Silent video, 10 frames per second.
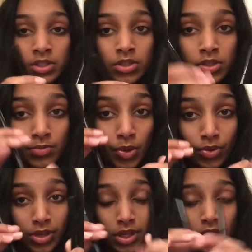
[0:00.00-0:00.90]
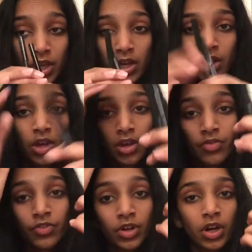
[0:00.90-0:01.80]
is the smoky
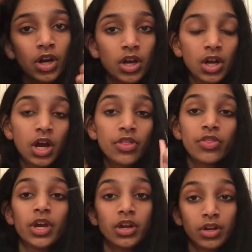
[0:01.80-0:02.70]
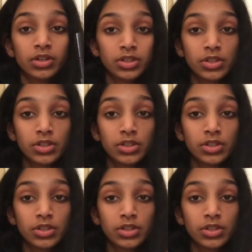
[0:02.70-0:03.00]
for a thicker.